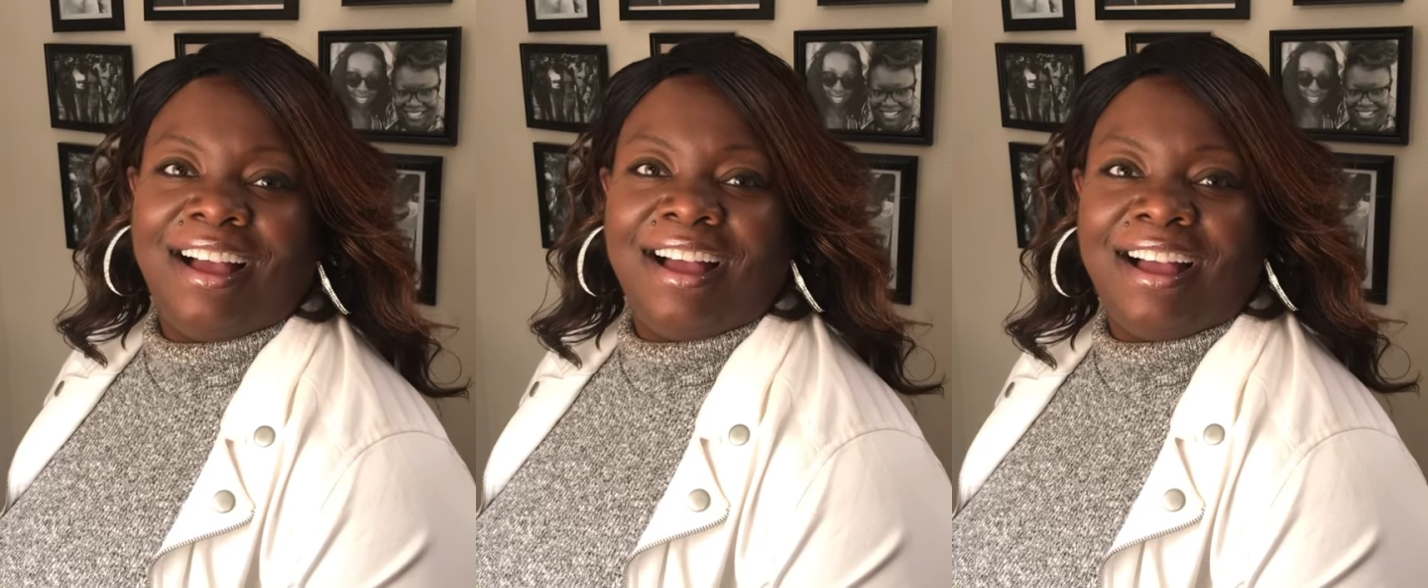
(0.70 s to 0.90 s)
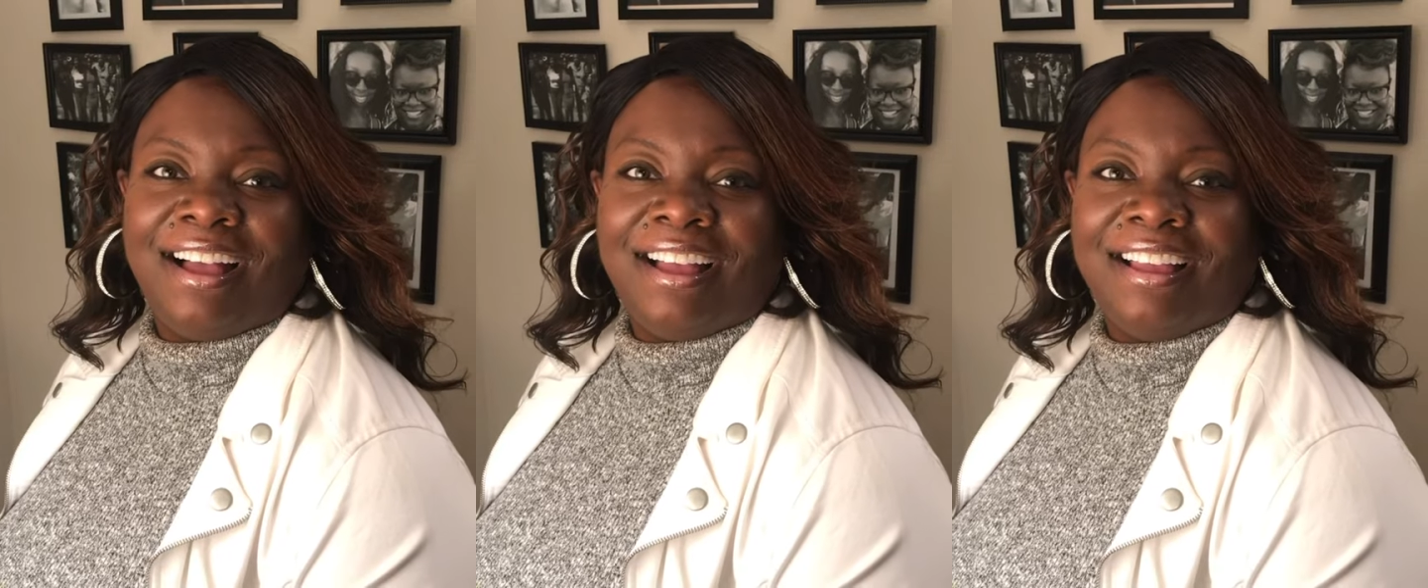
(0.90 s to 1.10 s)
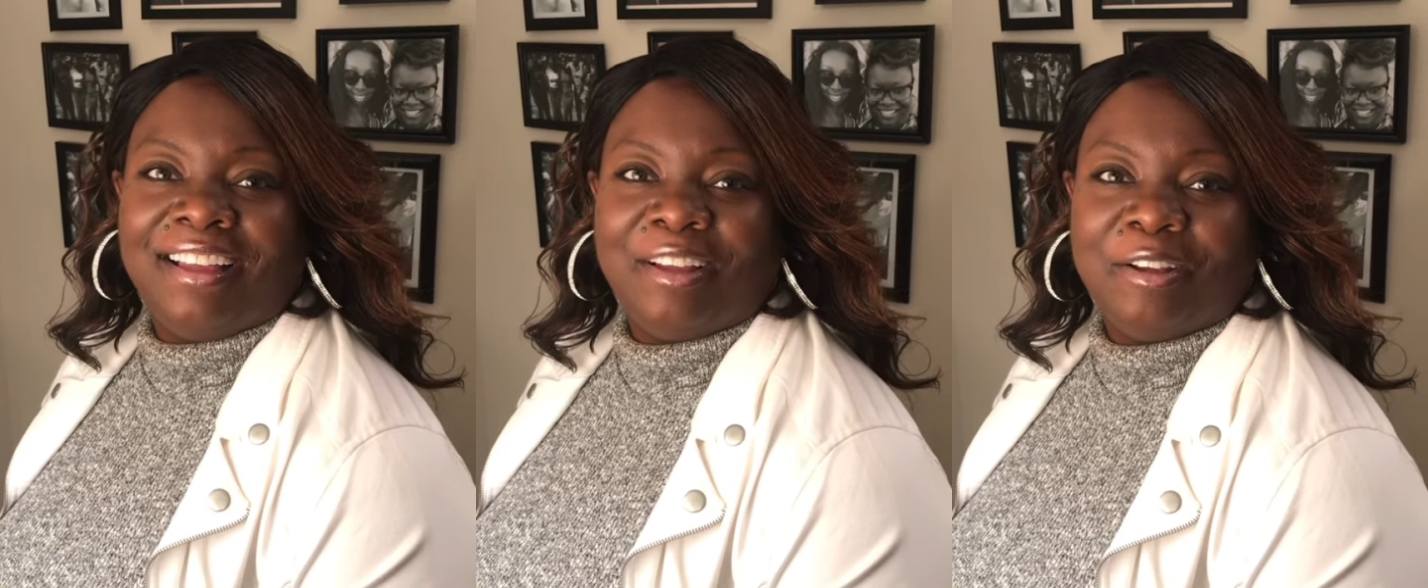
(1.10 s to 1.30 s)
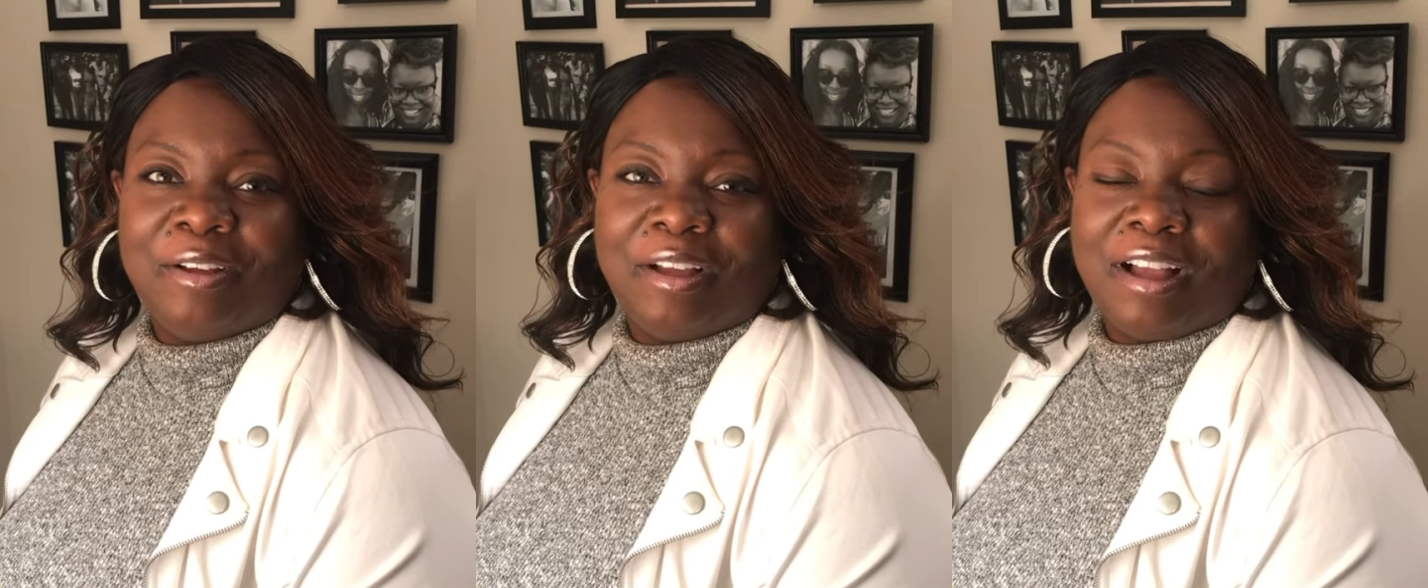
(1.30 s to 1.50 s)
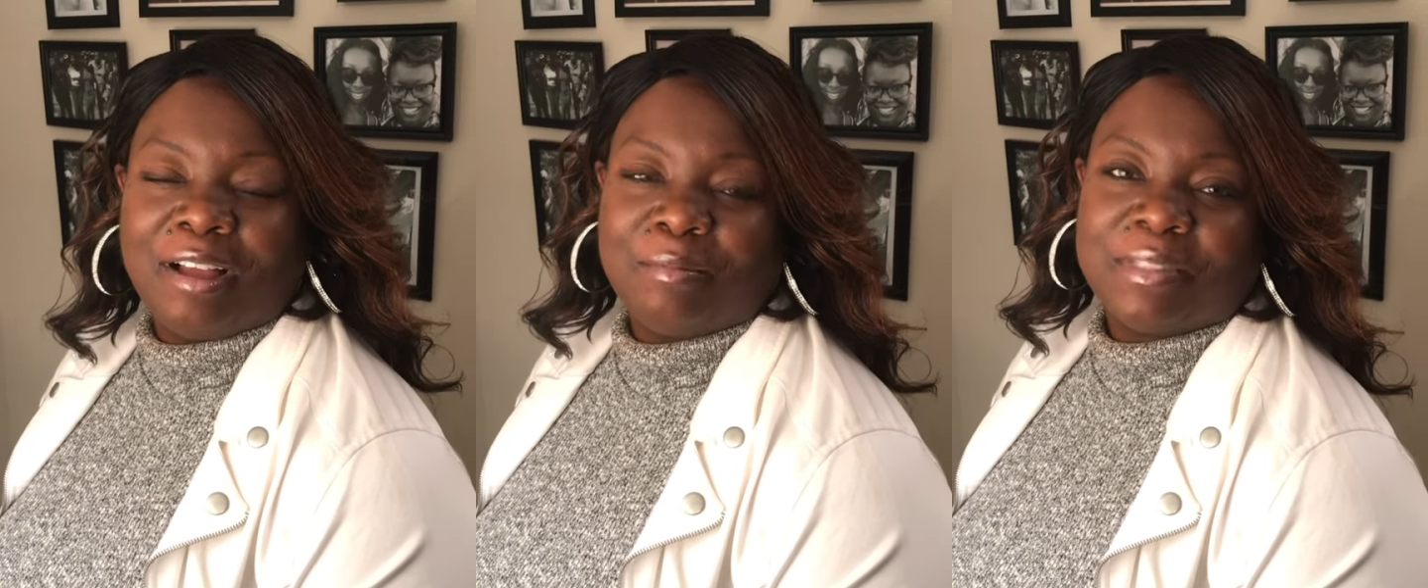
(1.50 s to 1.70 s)
Hi,
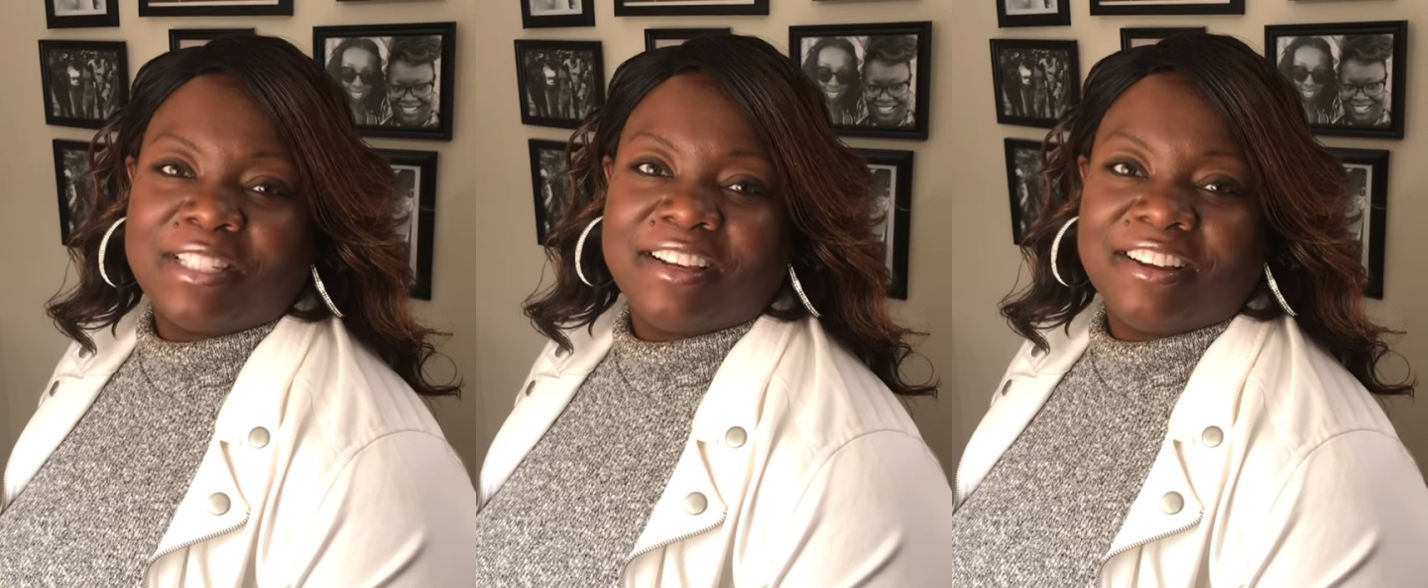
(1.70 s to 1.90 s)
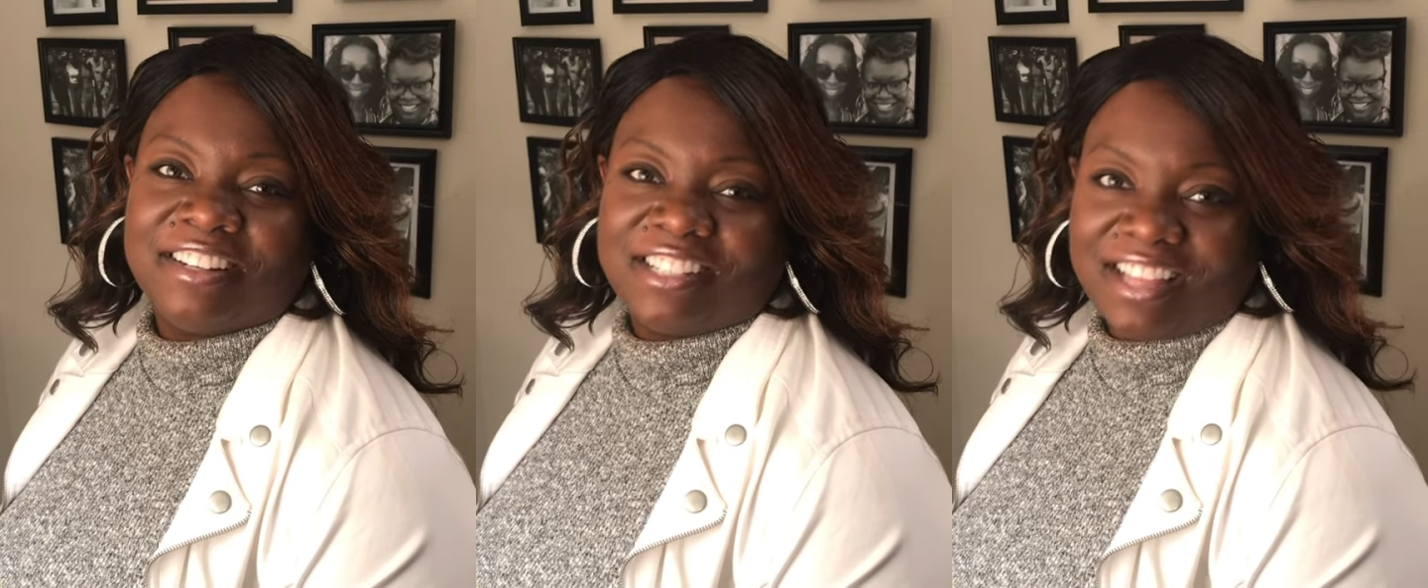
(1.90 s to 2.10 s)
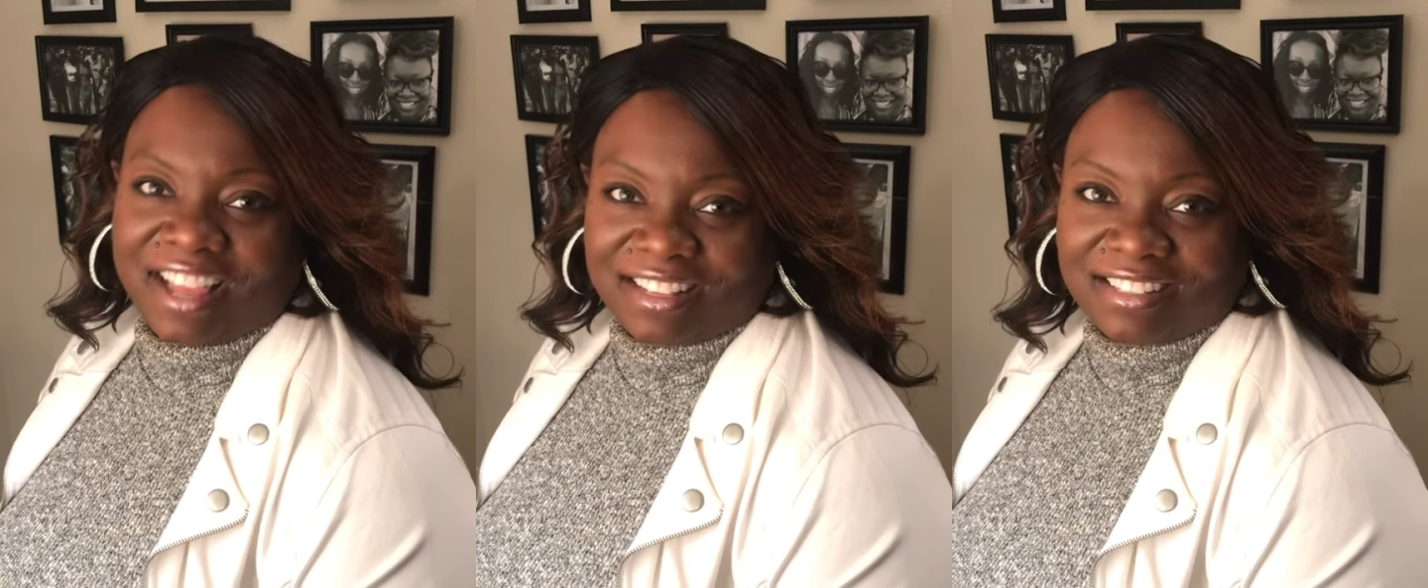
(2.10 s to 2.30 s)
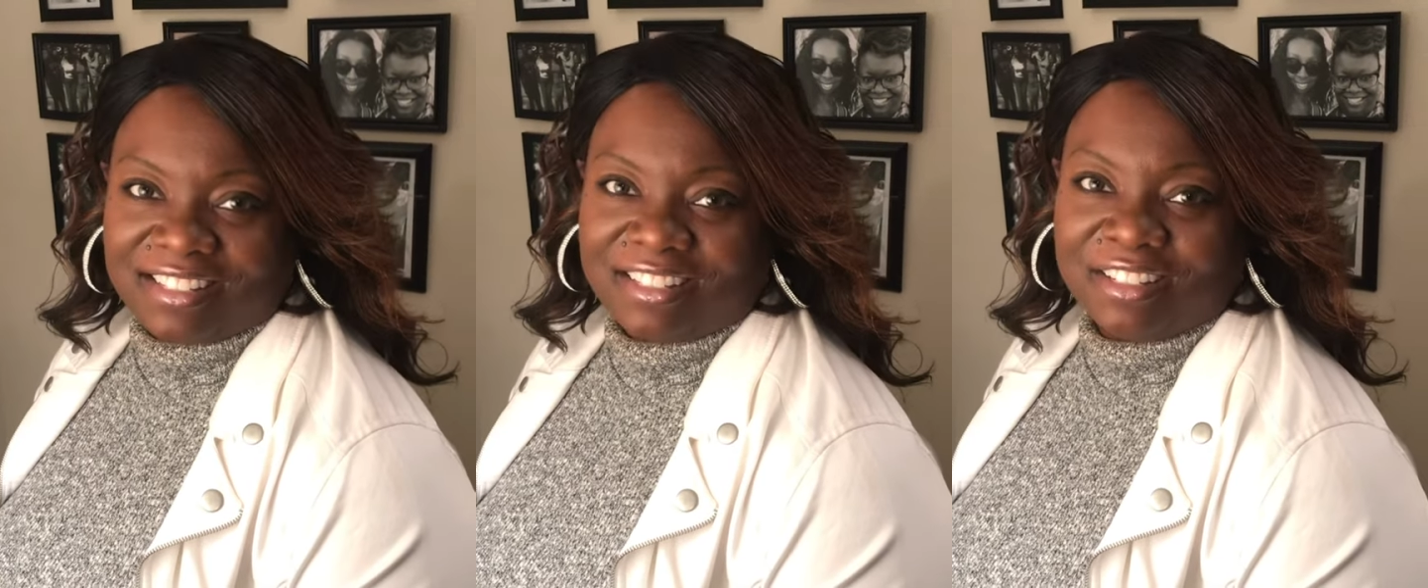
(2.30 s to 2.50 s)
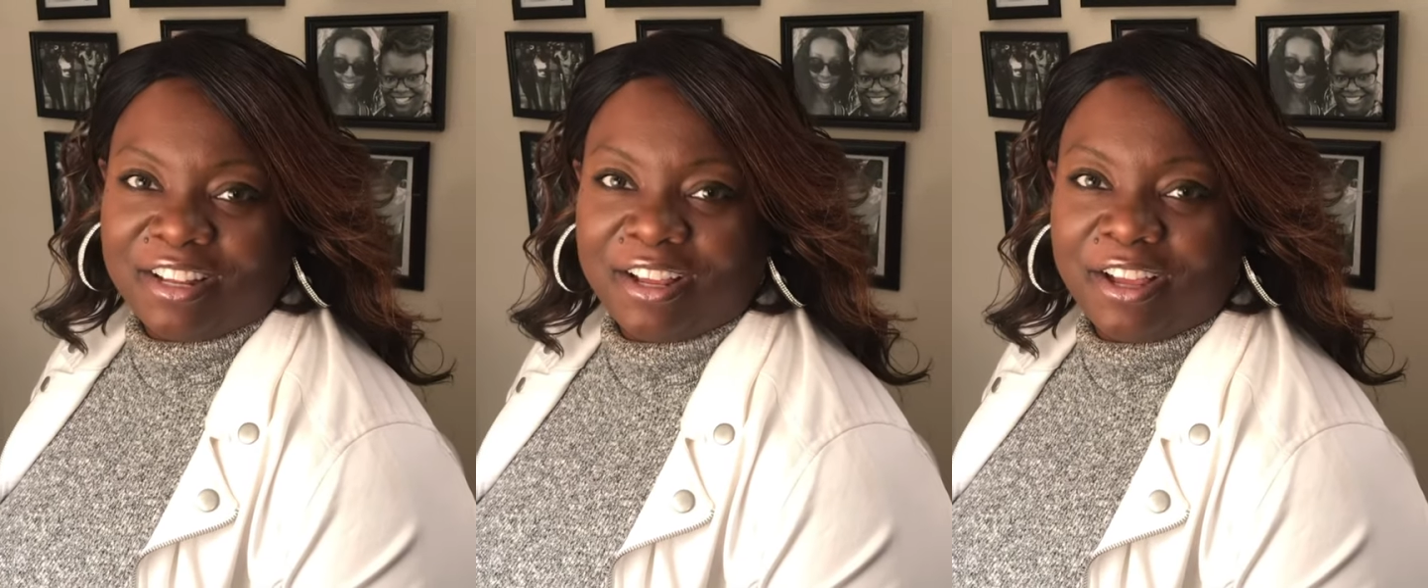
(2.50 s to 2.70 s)
I'm Sarah
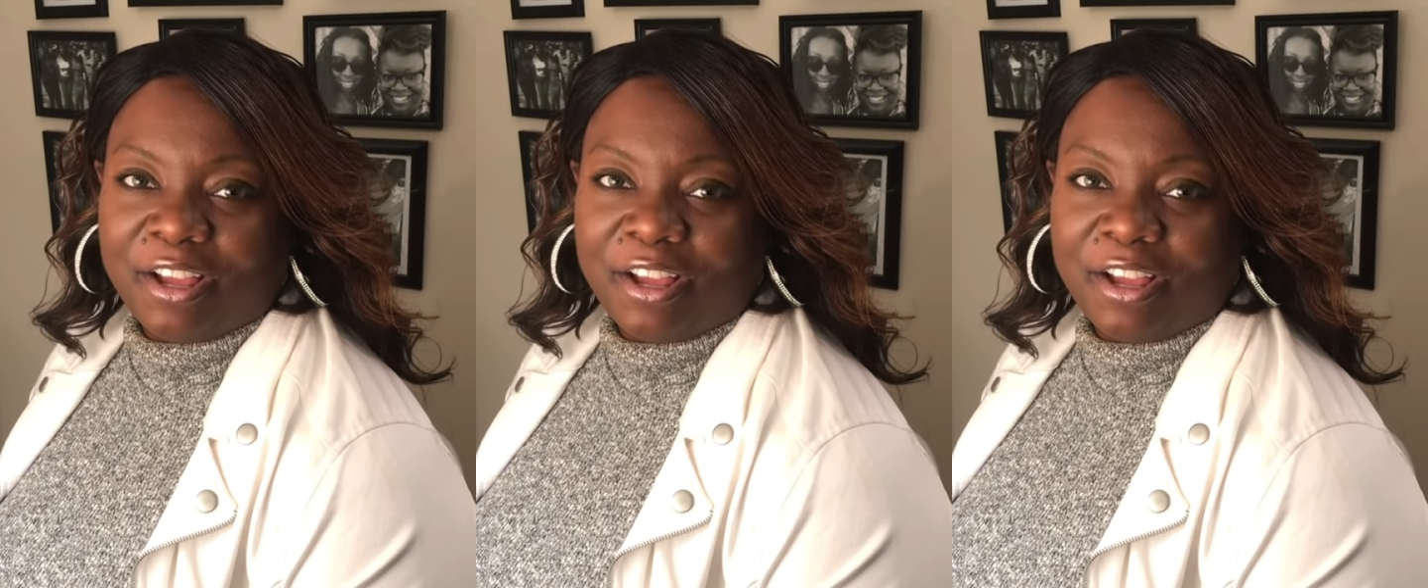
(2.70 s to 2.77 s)
Jackson,